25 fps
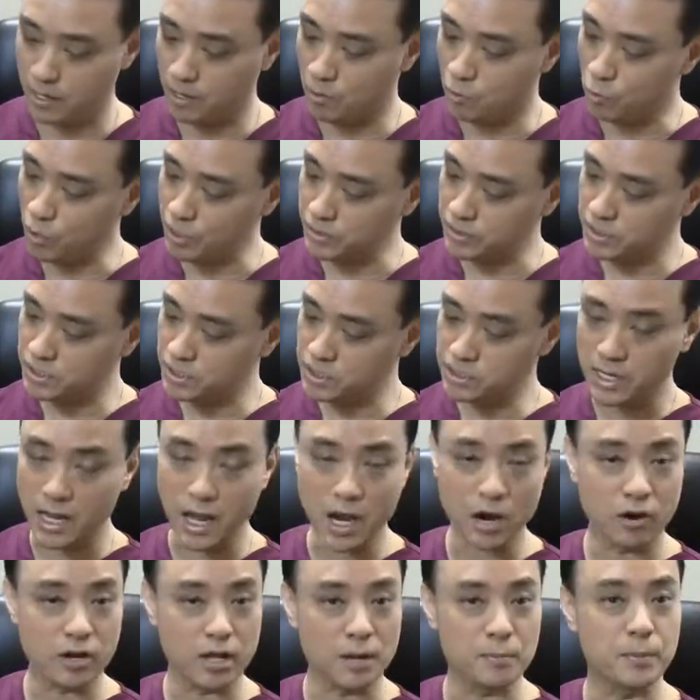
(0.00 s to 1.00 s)
When this
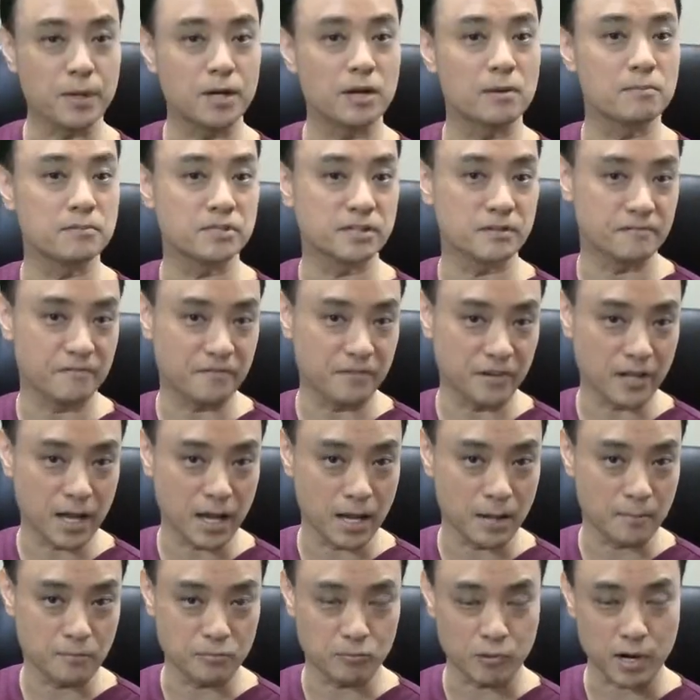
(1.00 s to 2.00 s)
area becomes inflamed,